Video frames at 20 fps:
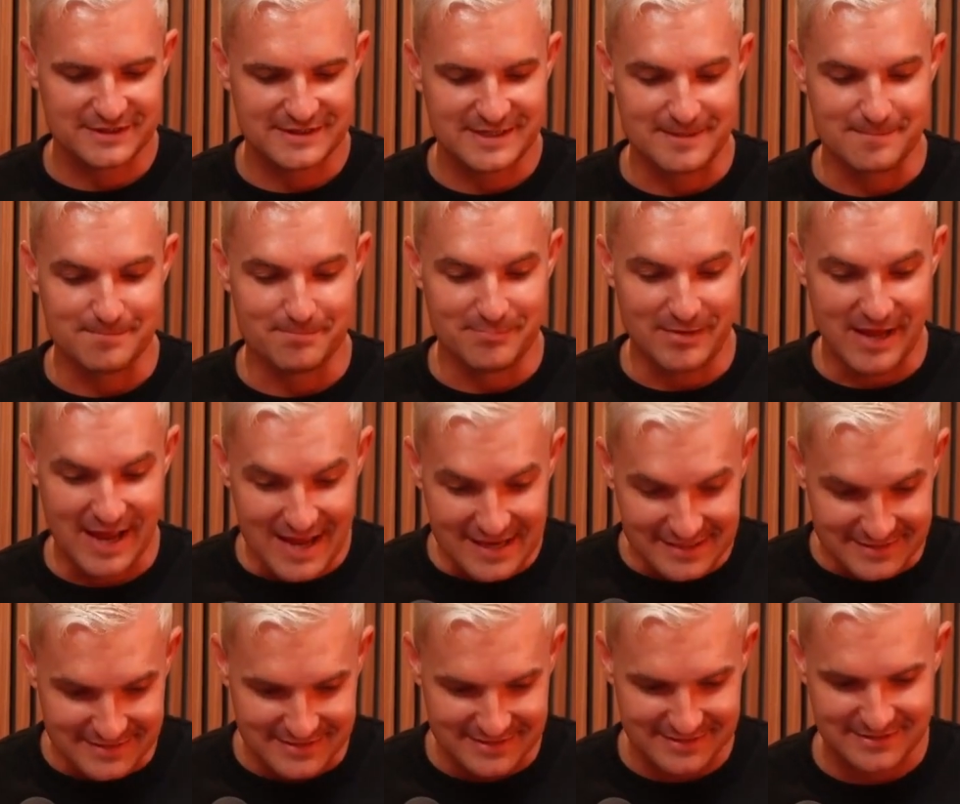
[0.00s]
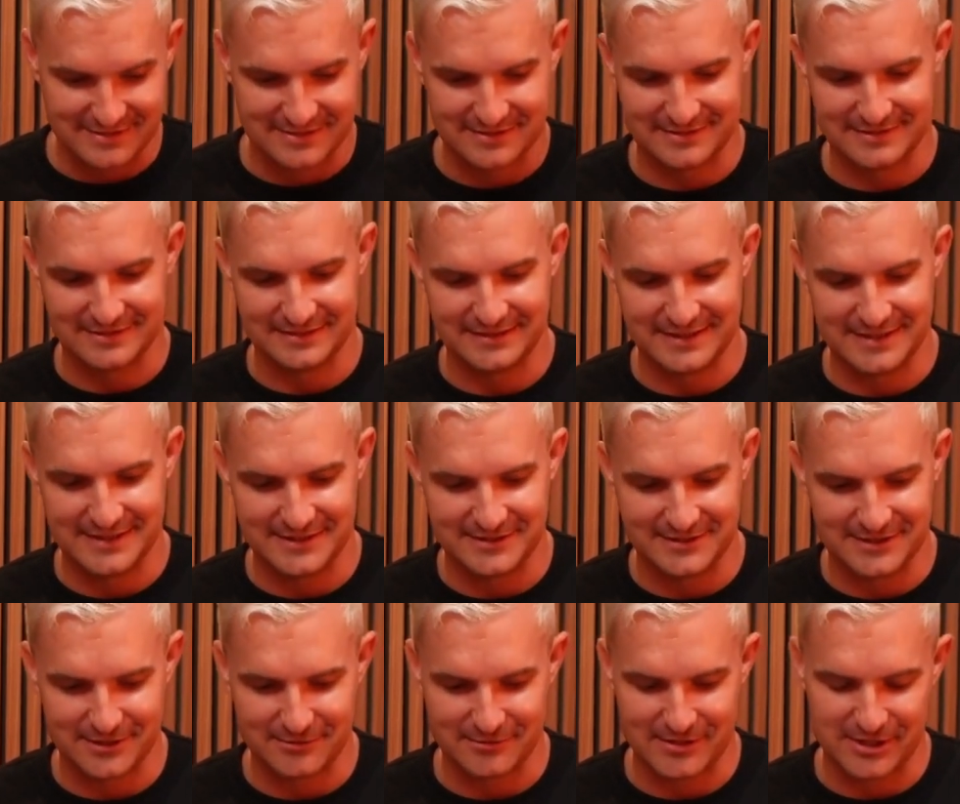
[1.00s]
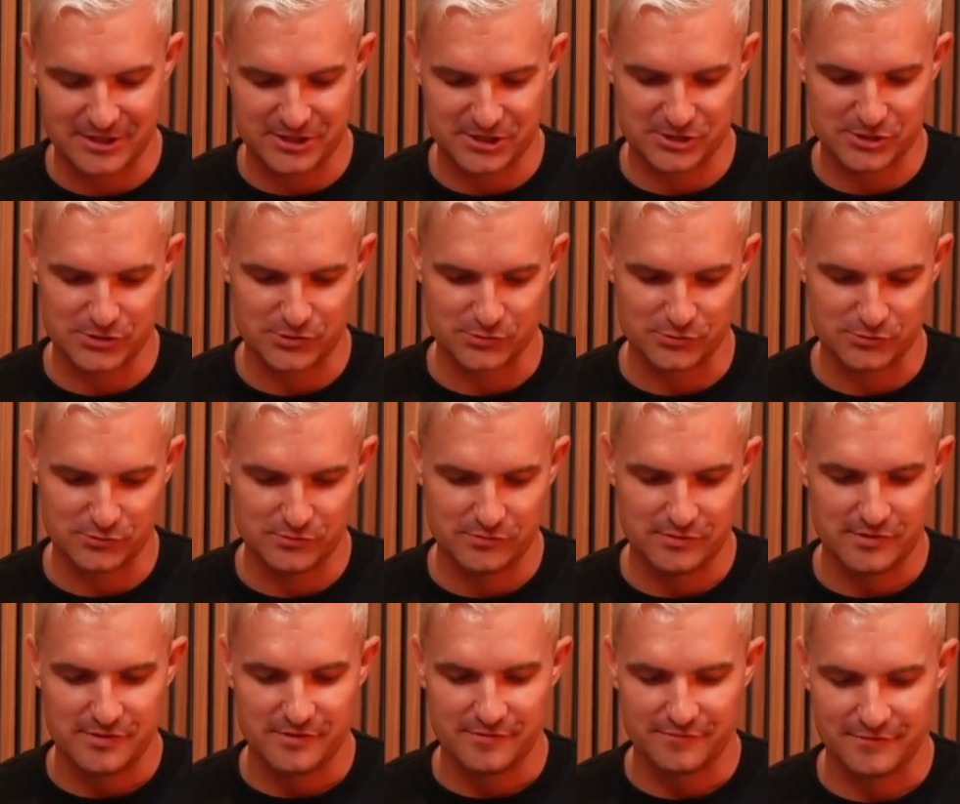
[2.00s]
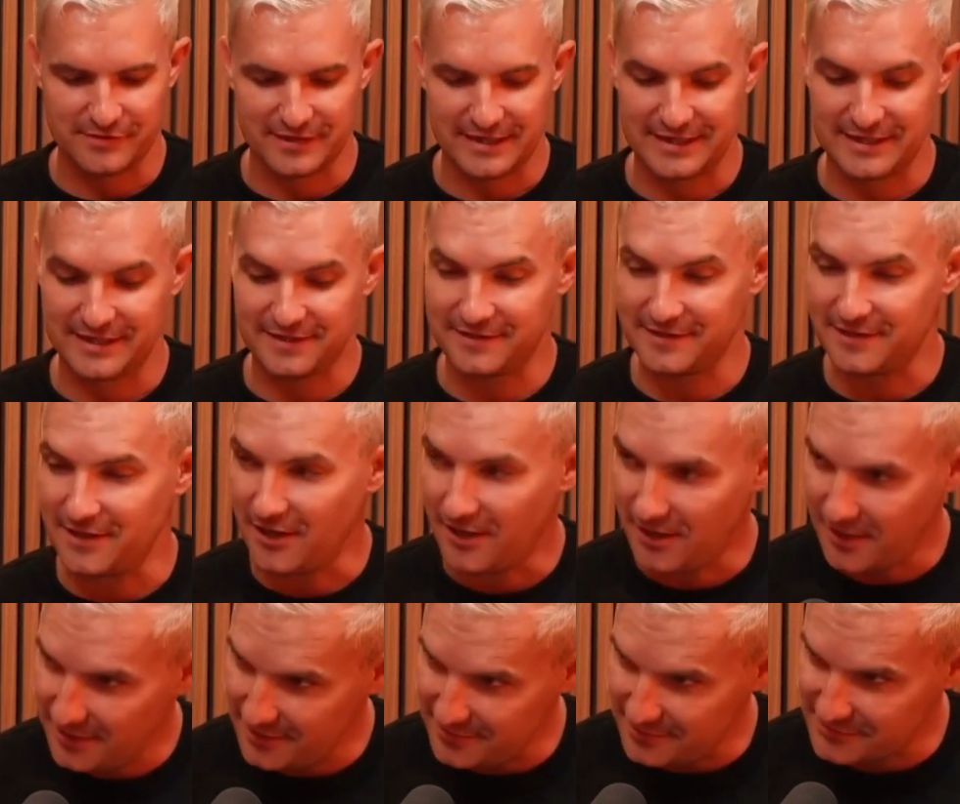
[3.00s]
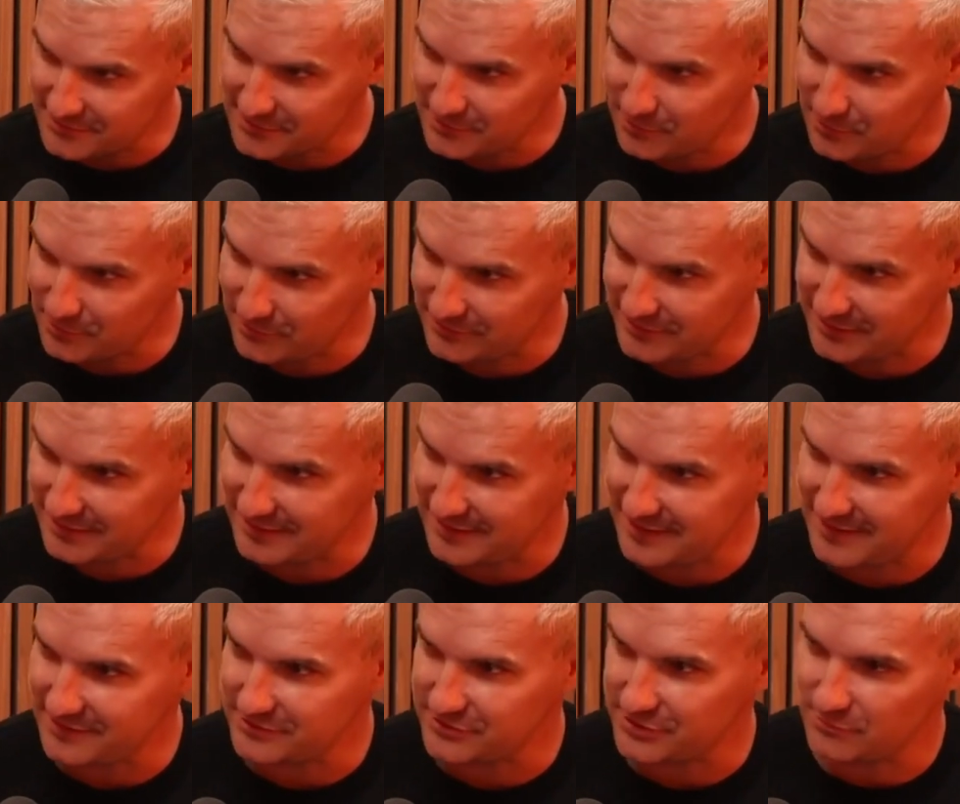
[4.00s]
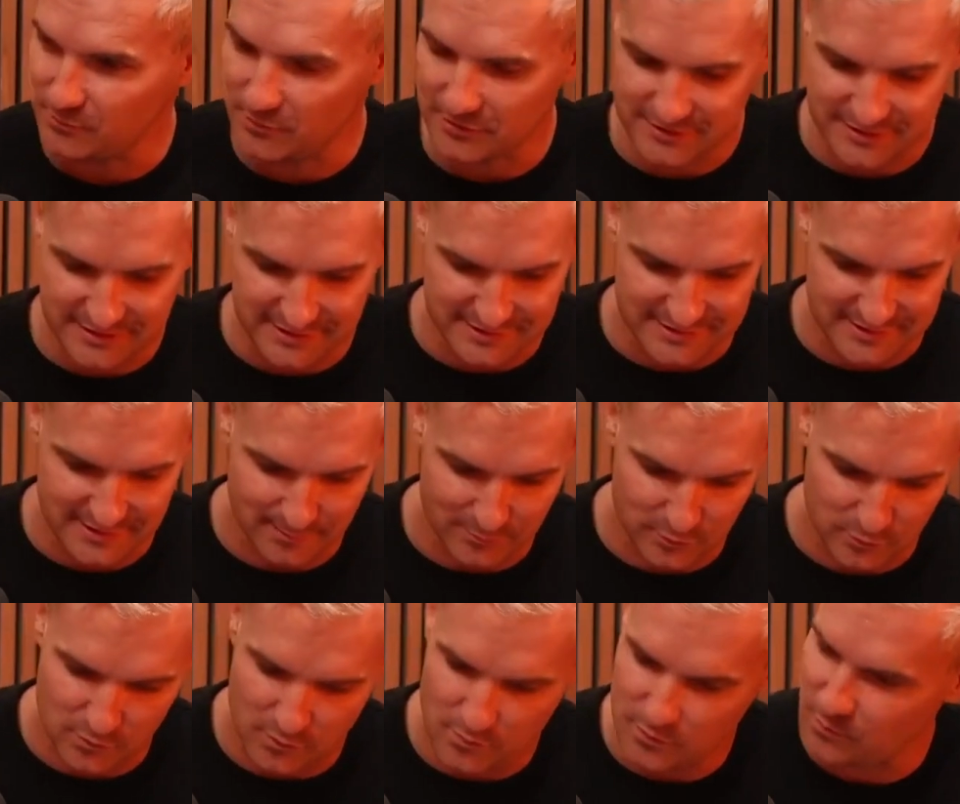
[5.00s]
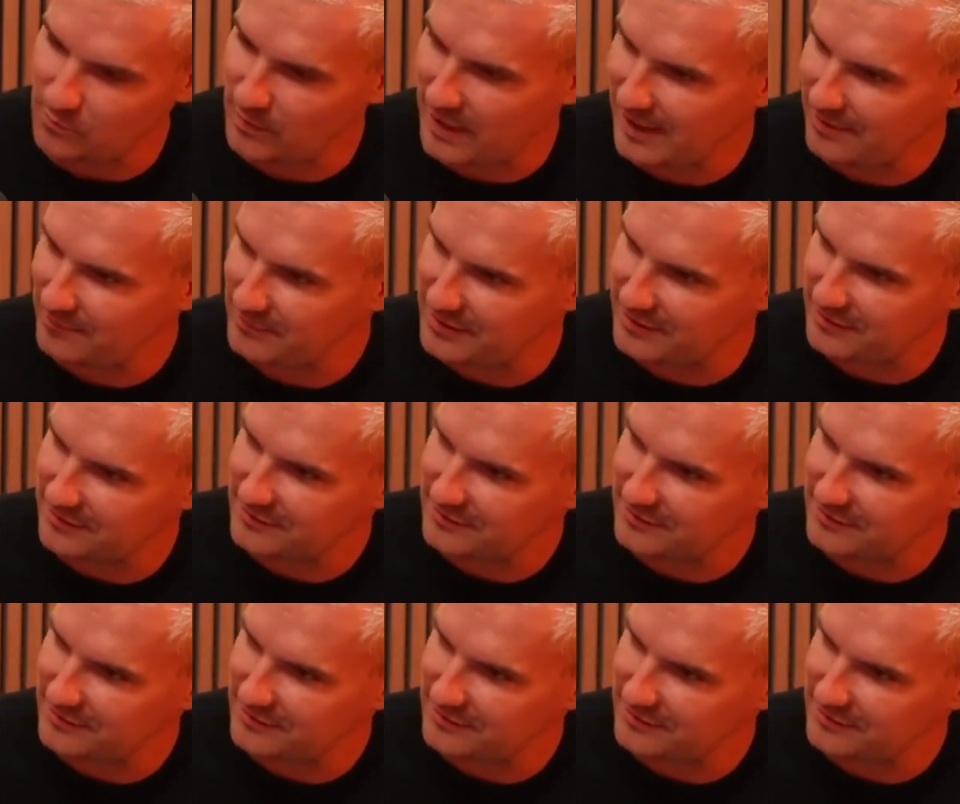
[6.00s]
the best lead generation tool for getting the highest quality leads? She wants the double whammy.